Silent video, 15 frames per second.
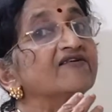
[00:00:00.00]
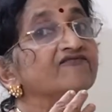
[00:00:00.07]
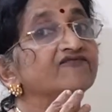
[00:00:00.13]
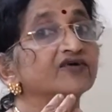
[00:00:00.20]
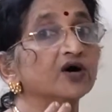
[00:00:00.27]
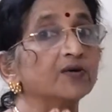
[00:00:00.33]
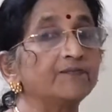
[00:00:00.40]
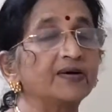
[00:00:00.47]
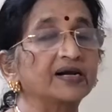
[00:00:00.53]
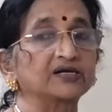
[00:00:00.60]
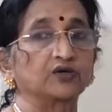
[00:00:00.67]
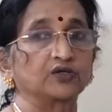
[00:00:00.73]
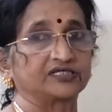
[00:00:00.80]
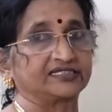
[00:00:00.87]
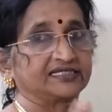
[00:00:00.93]
verbal
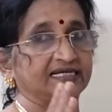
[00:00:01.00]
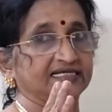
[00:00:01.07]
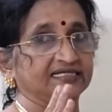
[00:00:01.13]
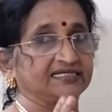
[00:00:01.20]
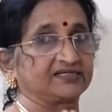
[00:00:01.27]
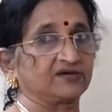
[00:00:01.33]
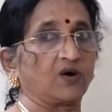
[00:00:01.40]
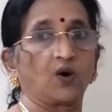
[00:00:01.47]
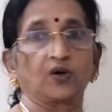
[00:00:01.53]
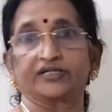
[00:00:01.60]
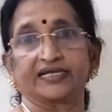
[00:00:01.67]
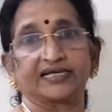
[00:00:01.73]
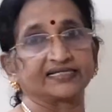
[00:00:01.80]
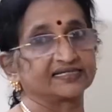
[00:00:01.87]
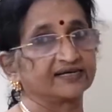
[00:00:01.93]
questions. All
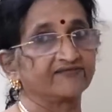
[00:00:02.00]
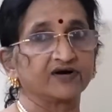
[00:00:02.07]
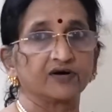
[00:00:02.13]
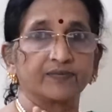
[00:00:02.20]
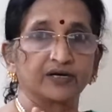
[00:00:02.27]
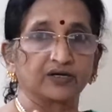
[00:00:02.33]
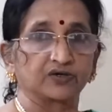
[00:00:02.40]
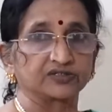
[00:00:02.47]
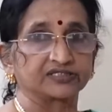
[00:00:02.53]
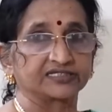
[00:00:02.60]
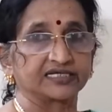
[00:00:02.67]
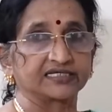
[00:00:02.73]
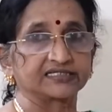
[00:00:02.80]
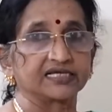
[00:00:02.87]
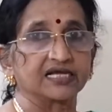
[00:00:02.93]
these are verbal
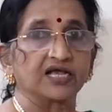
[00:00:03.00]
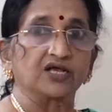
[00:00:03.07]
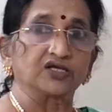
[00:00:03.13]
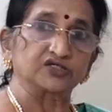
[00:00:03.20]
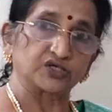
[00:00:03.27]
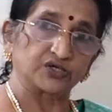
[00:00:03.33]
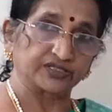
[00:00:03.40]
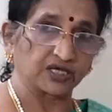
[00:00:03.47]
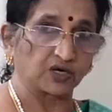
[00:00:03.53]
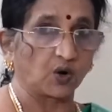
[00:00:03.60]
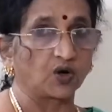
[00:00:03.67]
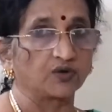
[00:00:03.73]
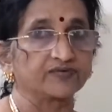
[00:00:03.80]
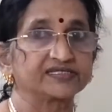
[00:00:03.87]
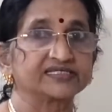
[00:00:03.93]
questions. So in the
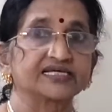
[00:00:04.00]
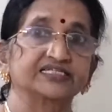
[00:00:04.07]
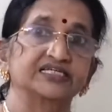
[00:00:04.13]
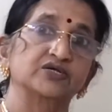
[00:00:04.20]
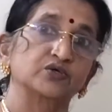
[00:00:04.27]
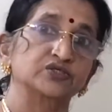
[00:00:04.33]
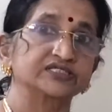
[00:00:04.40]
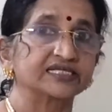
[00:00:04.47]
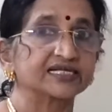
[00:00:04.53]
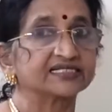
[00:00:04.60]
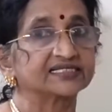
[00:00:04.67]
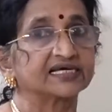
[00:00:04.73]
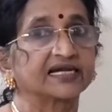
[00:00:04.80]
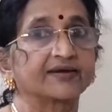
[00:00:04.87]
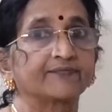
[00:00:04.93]
conversation,
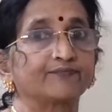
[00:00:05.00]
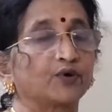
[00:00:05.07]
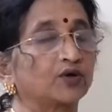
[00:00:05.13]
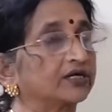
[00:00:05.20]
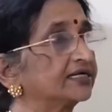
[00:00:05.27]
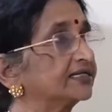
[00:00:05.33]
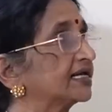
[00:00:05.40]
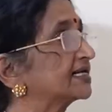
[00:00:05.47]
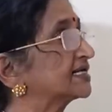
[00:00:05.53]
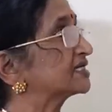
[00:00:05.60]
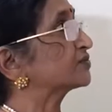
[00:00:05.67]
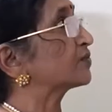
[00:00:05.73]
questions are important. That is